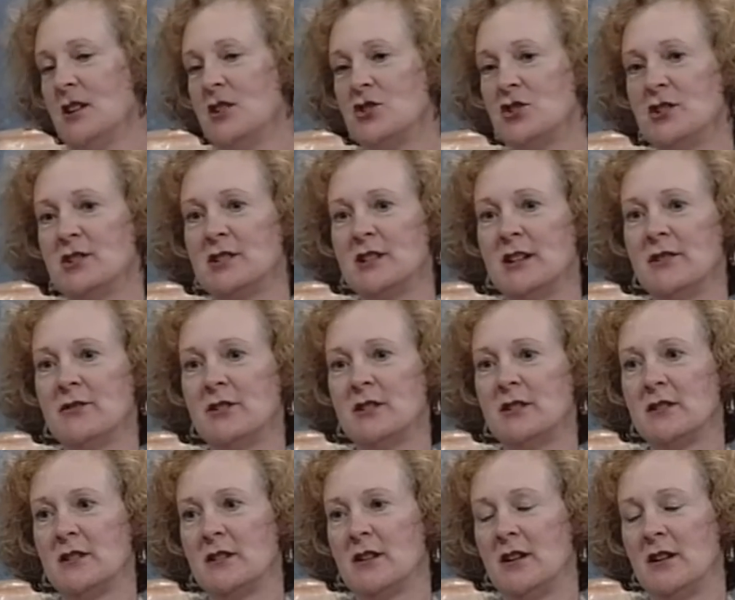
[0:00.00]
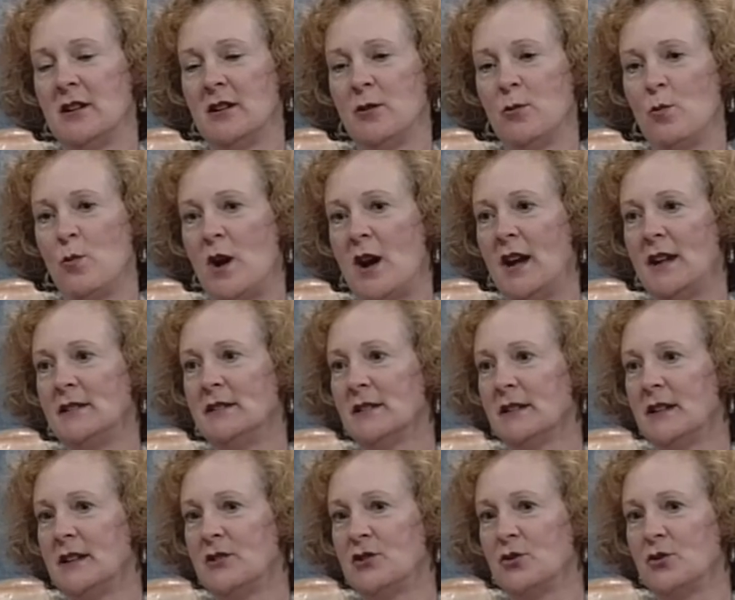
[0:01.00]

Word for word: She's given uh, widely